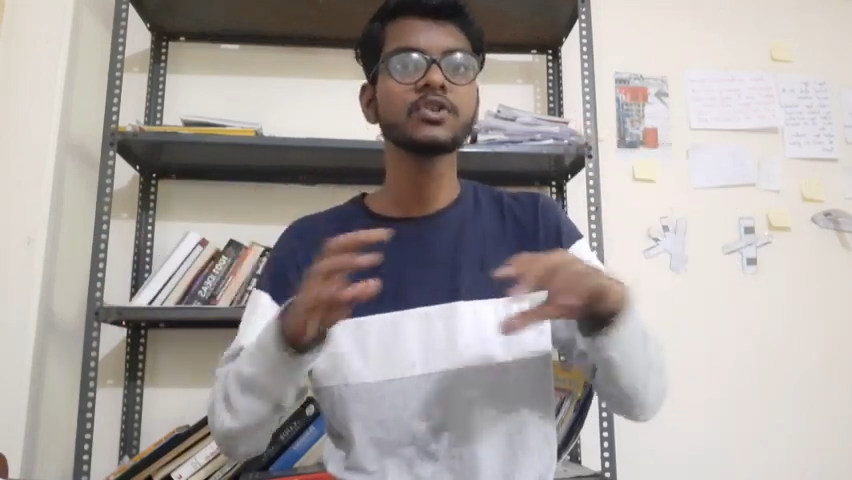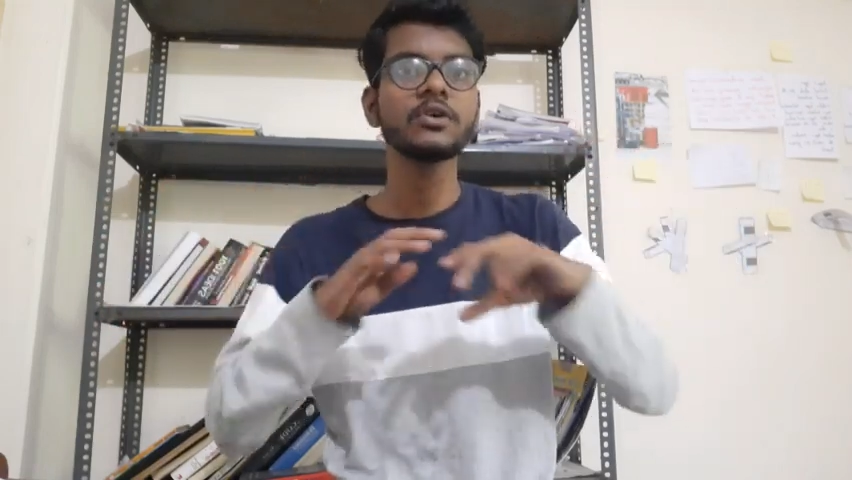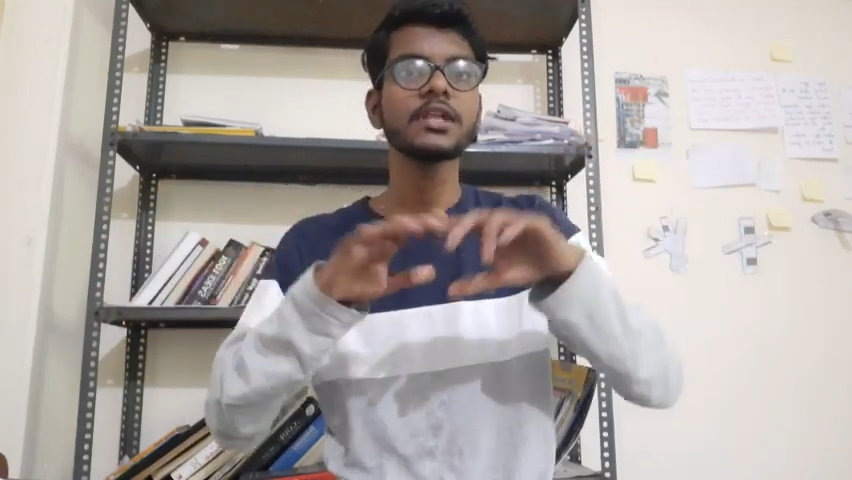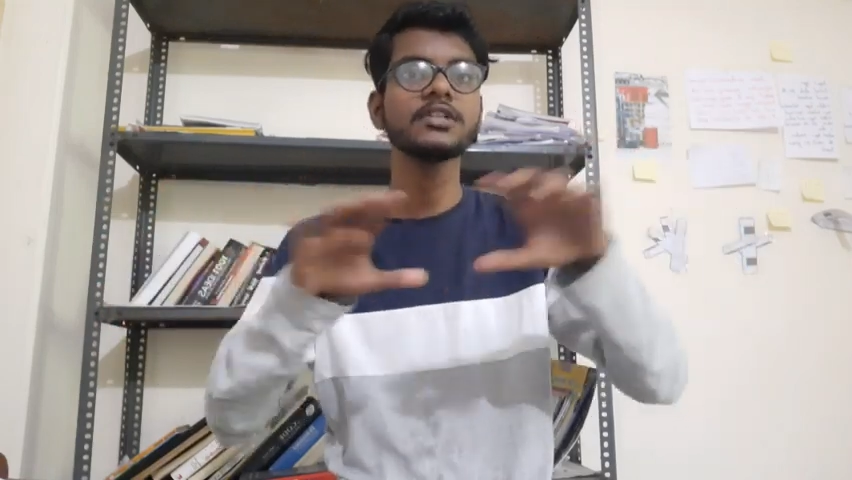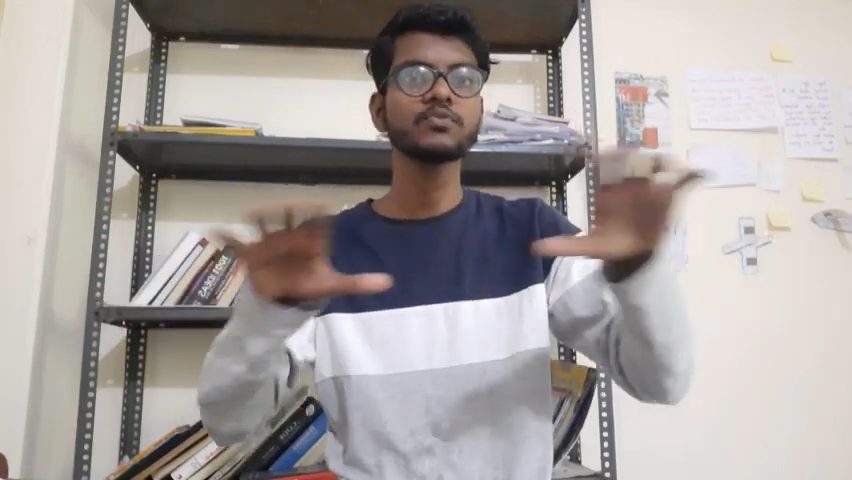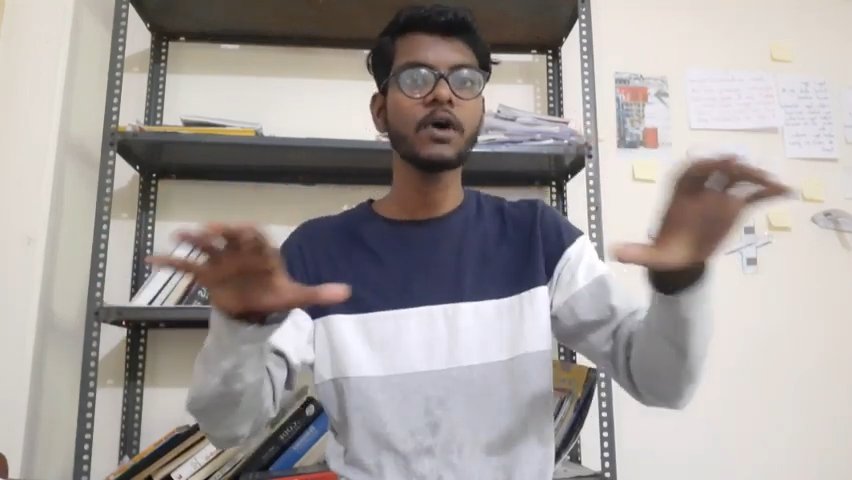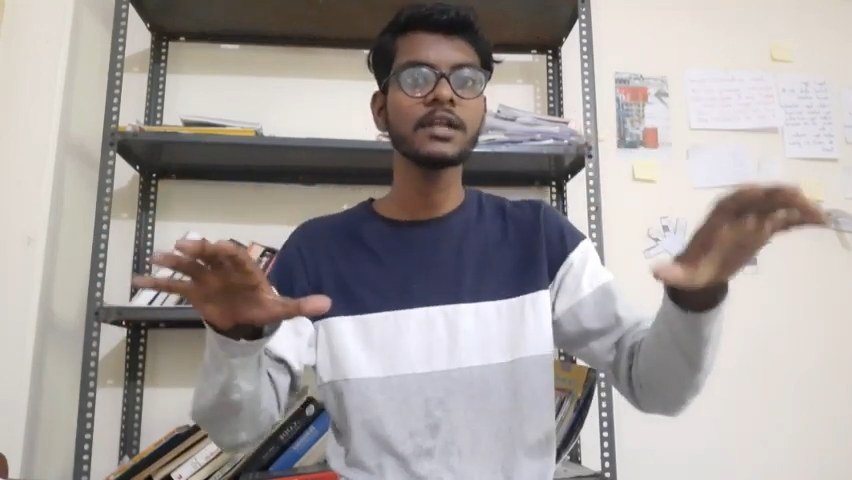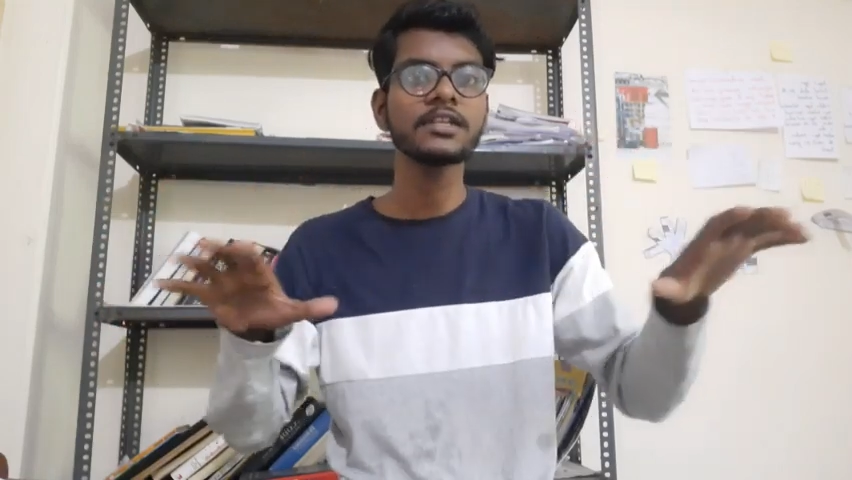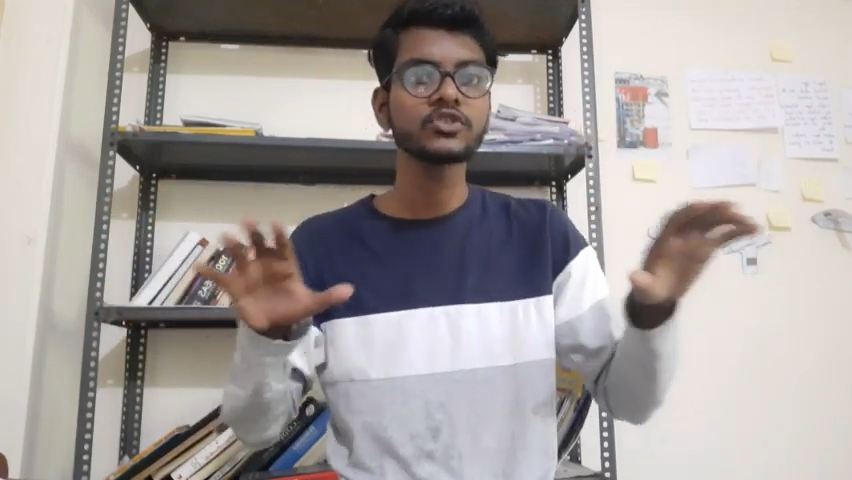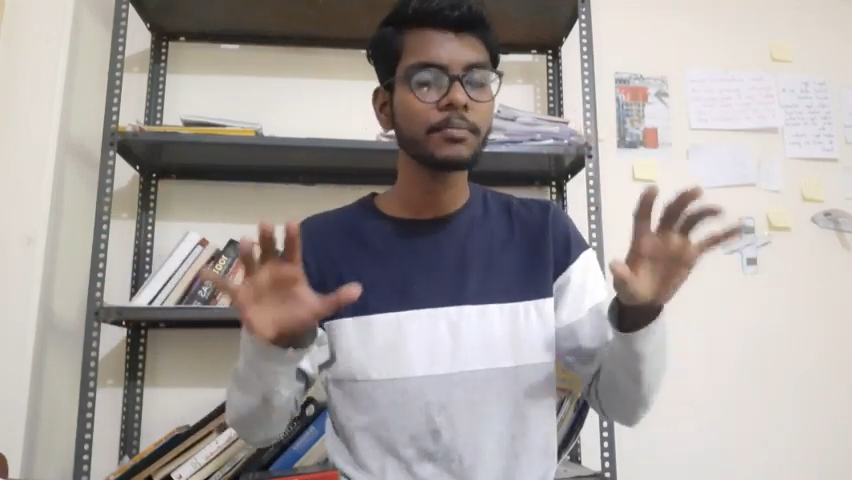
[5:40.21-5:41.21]
So that's
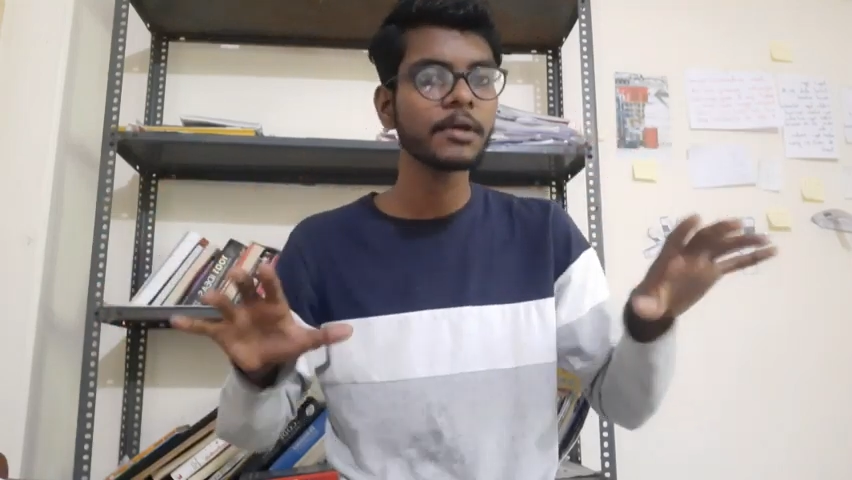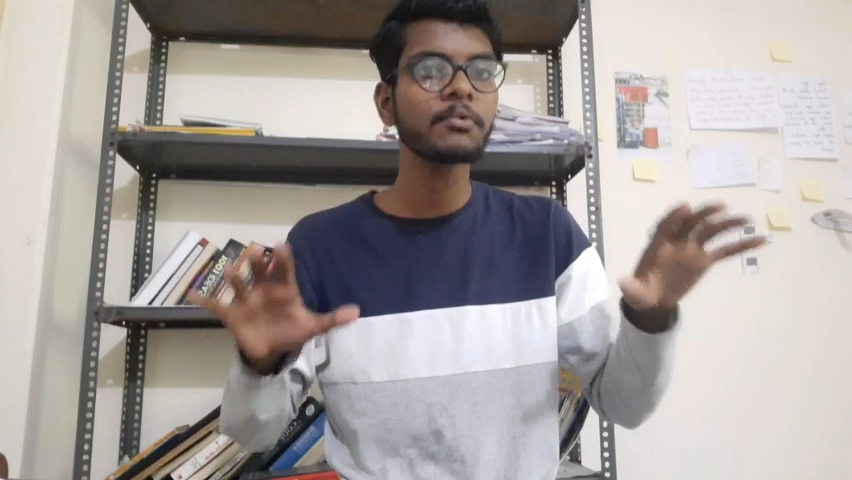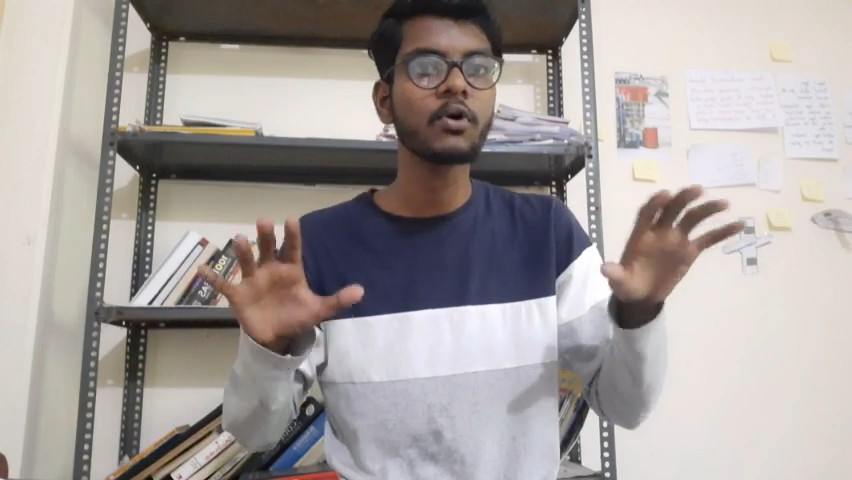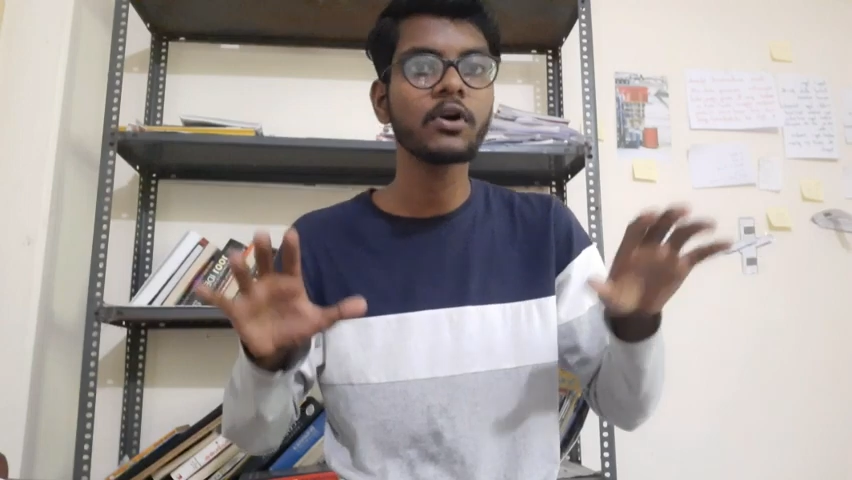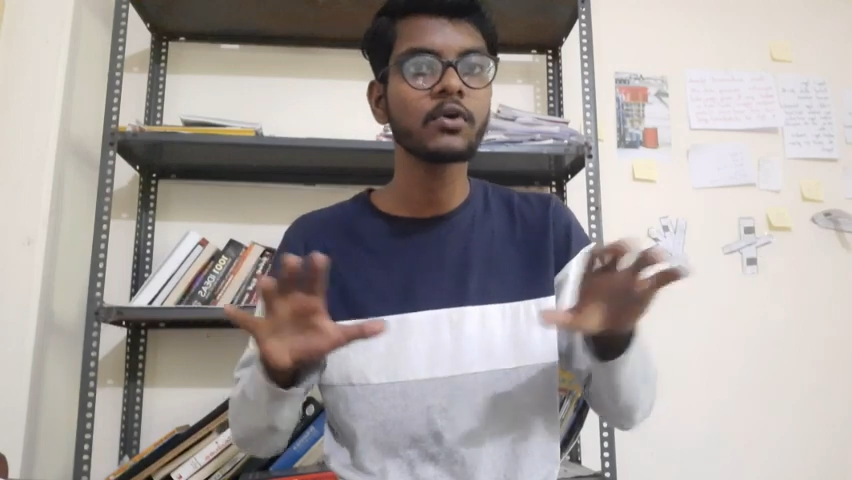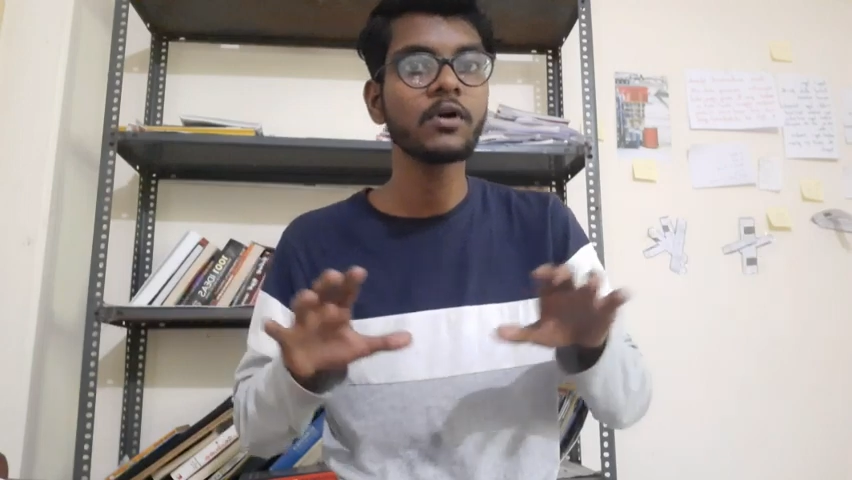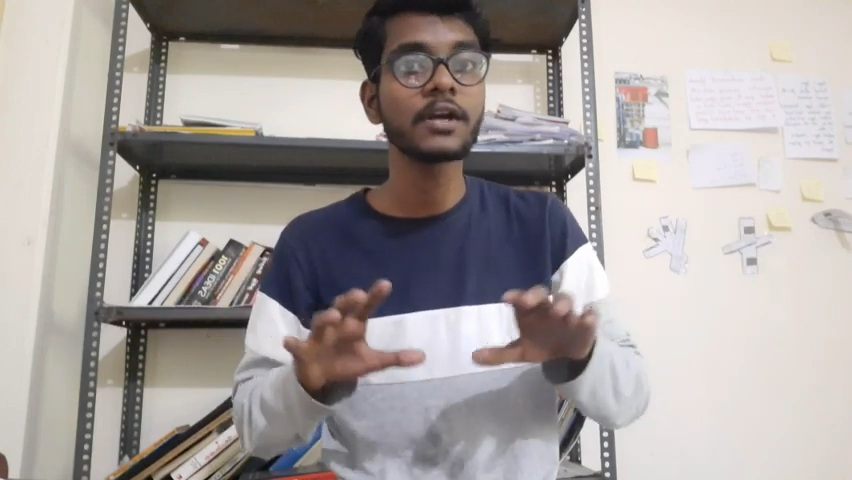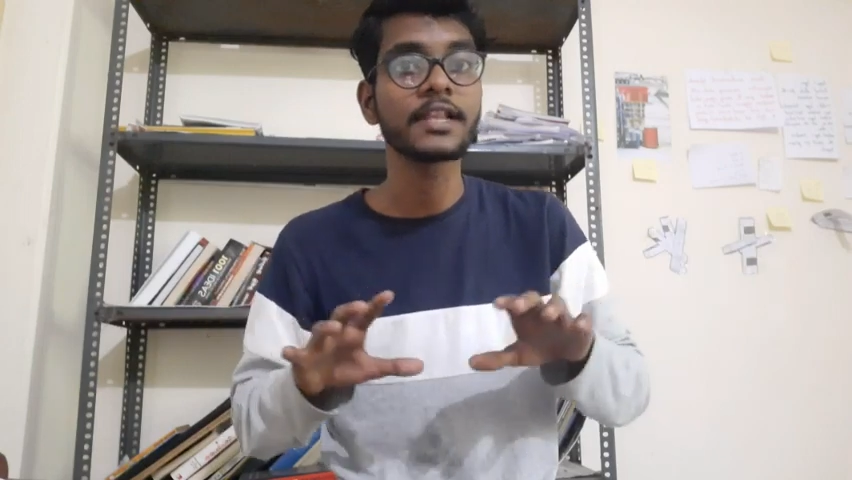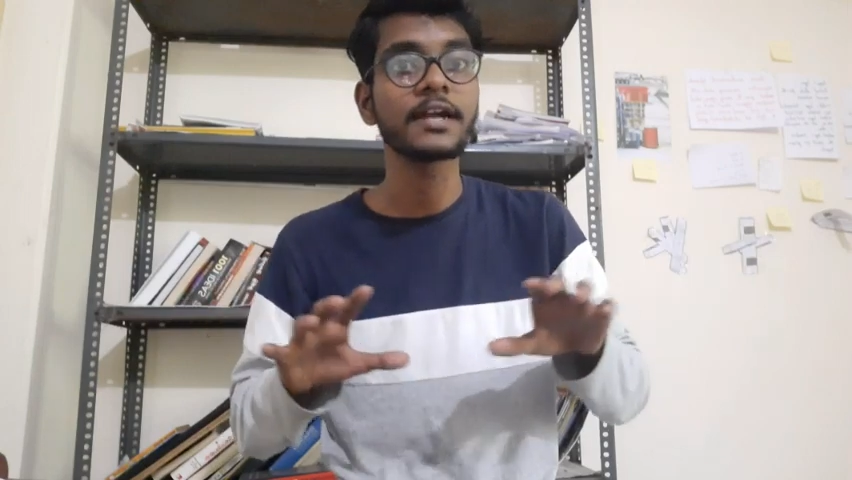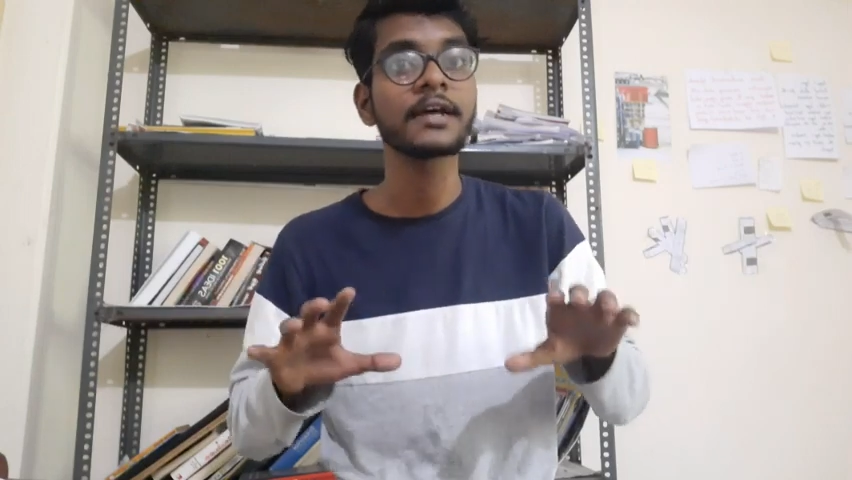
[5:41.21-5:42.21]
what the Supreme Court
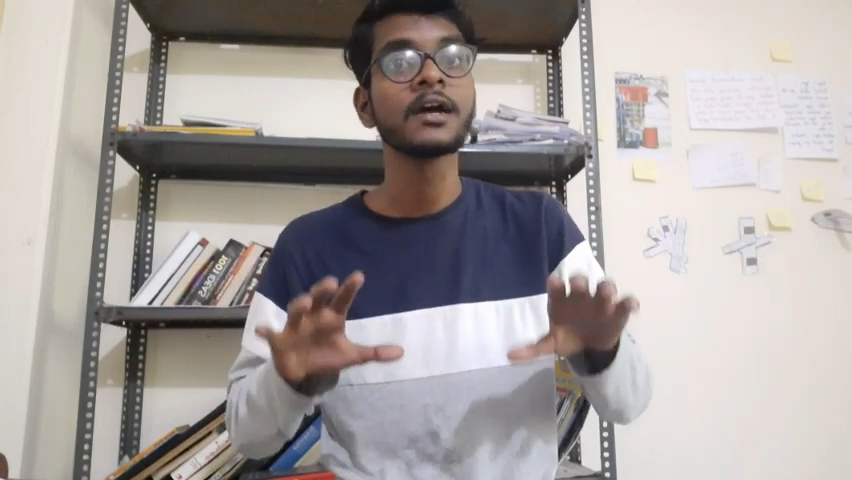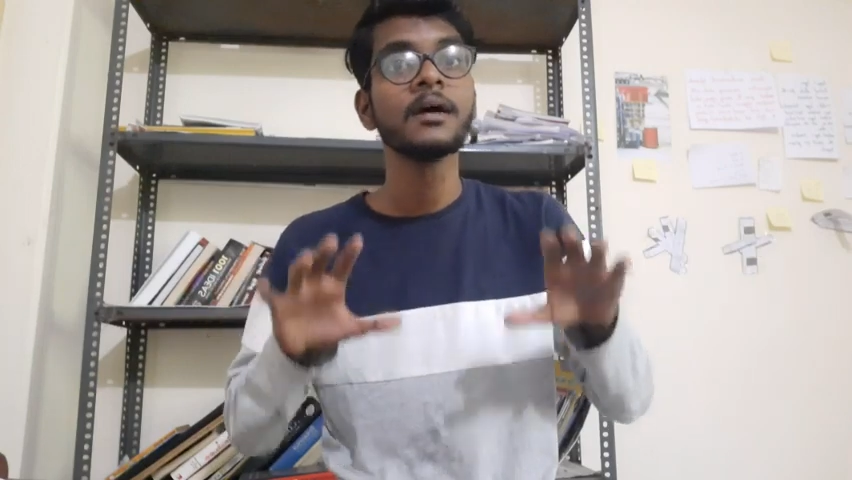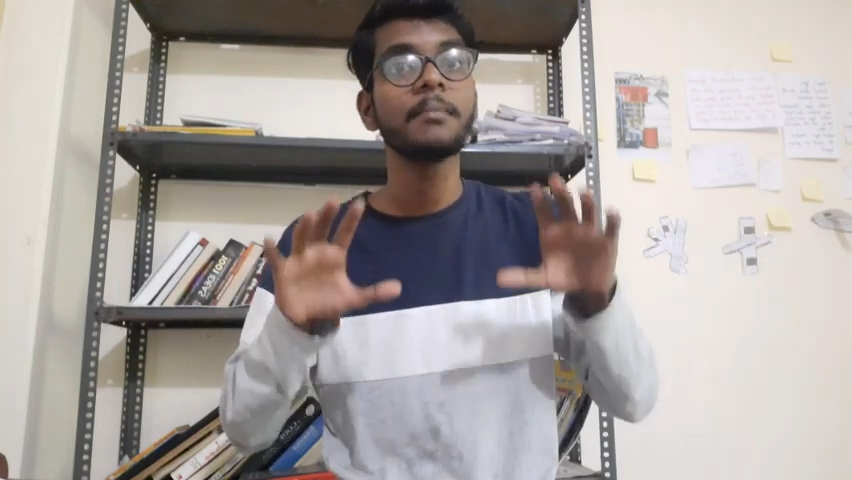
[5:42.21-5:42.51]
ruled that.